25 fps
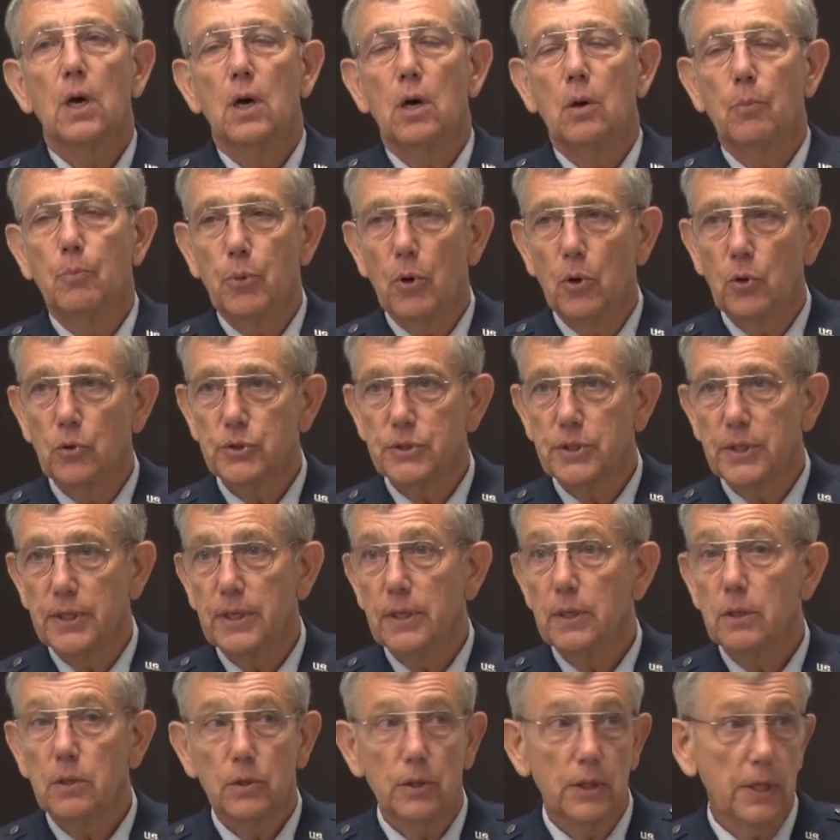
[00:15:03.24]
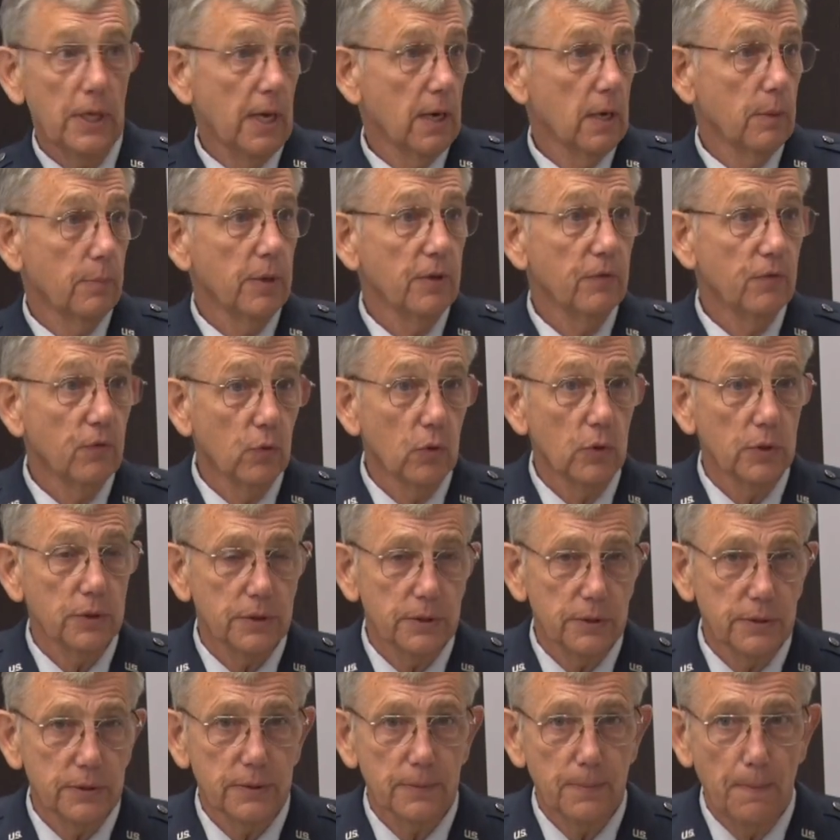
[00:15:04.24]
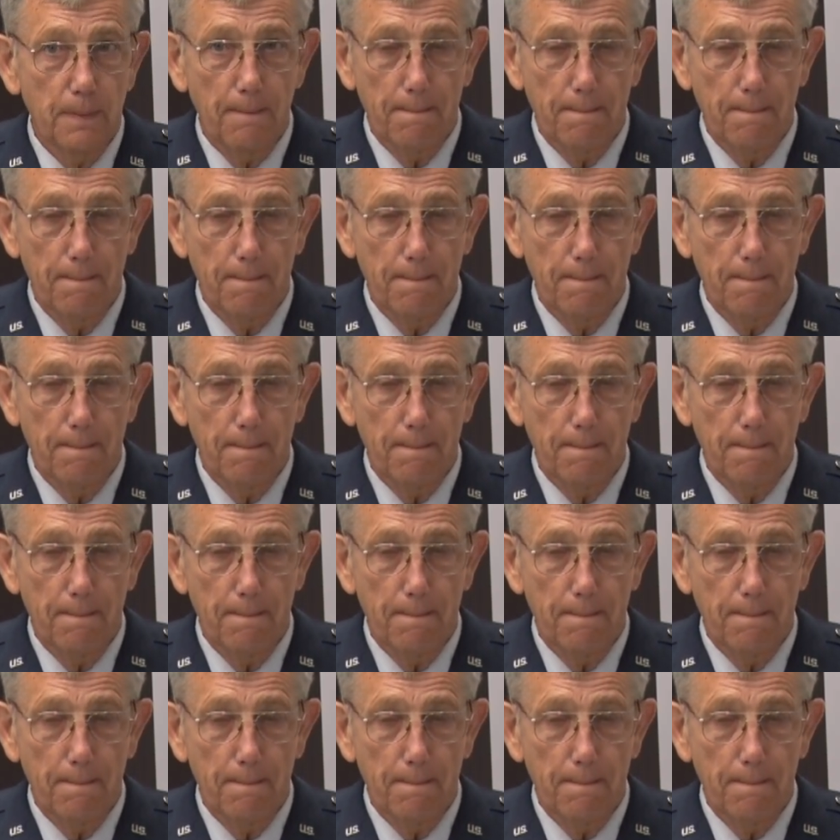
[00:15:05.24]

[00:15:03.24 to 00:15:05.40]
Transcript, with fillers: opposing the enemy forces.